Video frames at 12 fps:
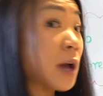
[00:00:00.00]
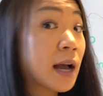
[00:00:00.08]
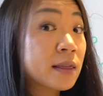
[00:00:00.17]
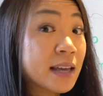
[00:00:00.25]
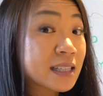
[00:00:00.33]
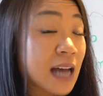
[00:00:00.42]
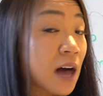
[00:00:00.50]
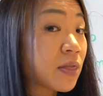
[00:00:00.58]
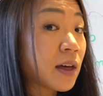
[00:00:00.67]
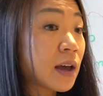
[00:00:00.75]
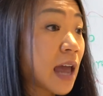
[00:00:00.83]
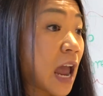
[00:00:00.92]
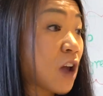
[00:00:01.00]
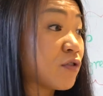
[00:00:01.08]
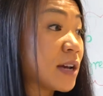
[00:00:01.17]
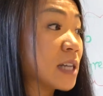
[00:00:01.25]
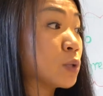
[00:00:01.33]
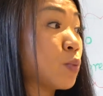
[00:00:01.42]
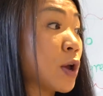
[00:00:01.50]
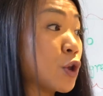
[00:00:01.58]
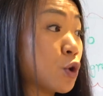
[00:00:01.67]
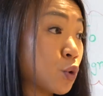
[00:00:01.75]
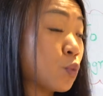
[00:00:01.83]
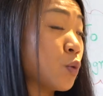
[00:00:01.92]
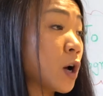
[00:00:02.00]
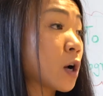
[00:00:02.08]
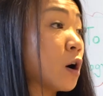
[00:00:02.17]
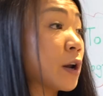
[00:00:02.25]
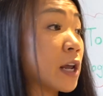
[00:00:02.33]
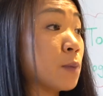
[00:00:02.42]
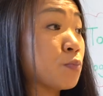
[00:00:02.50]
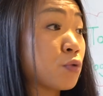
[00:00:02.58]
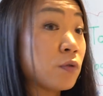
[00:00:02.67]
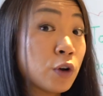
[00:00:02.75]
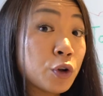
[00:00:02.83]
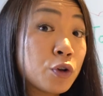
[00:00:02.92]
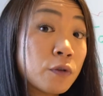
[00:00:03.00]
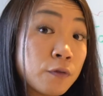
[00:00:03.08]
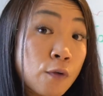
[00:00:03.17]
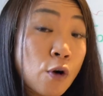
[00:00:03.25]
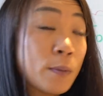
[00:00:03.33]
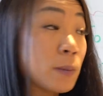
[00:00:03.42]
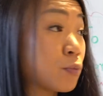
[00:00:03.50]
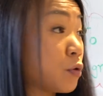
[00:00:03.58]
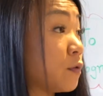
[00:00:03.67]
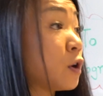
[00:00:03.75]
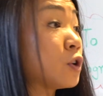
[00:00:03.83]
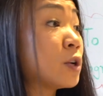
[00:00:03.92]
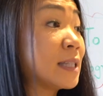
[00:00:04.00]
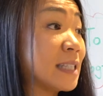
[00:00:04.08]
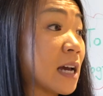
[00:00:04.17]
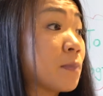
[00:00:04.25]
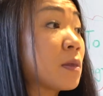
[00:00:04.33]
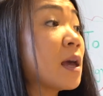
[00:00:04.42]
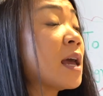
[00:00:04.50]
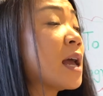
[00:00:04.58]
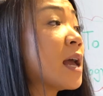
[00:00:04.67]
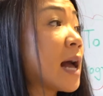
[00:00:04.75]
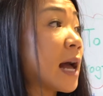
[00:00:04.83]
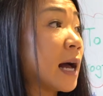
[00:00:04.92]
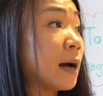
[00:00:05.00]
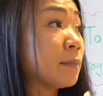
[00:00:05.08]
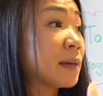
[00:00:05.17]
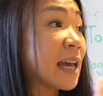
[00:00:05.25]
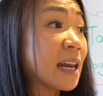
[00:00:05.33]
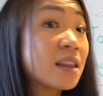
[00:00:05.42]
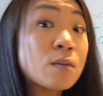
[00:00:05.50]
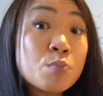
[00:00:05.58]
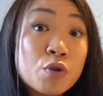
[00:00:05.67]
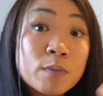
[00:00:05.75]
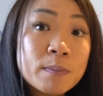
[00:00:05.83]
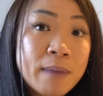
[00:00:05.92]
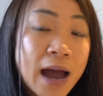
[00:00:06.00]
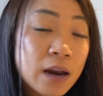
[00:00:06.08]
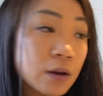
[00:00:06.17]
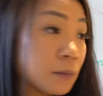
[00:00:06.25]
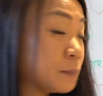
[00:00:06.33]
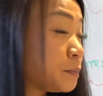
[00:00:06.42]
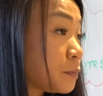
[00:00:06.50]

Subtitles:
there's other areas where you could work on improving on your form, improving on your depth, getting the movement pattern,